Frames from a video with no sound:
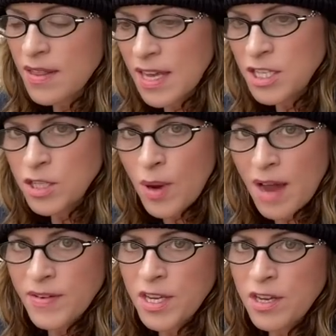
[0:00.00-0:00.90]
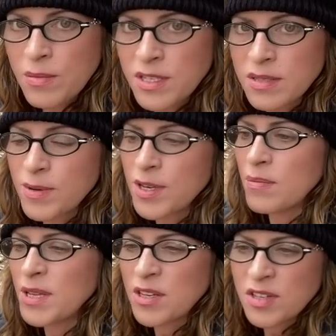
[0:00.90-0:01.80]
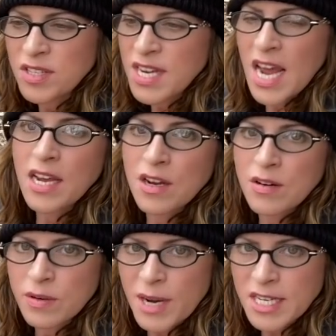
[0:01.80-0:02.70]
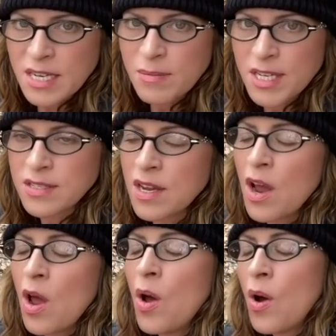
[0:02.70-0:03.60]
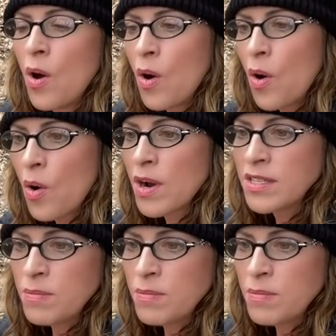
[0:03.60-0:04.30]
They do have a human spirit, but they're just taken over by demons. Or is it